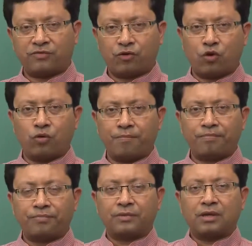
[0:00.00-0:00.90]
flow
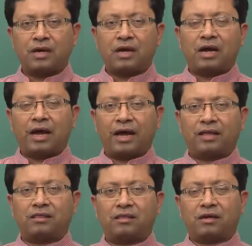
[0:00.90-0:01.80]

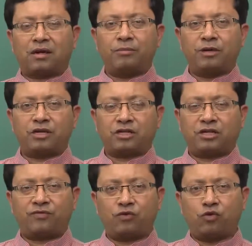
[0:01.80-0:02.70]
and the
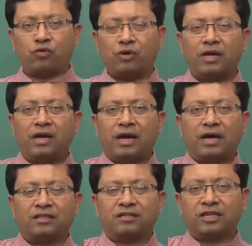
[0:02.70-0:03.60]
communication flow
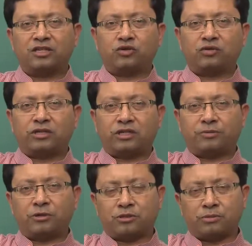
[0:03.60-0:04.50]
and the sensor's
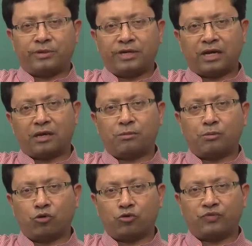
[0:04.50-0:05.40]
responsibility can be
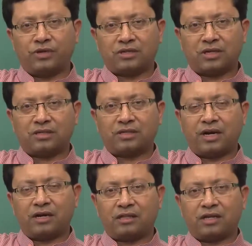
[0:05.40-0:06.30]
both ways, such
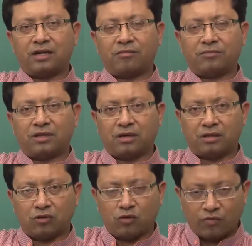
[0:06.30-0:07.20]
that
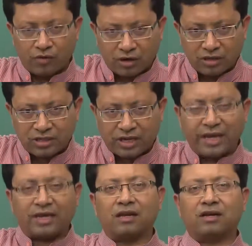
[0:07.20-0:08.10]
the overall
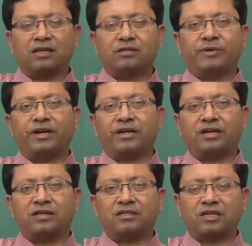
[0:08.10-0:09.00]
cycle is maintained
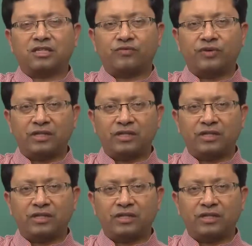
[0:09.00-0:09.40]
in such a way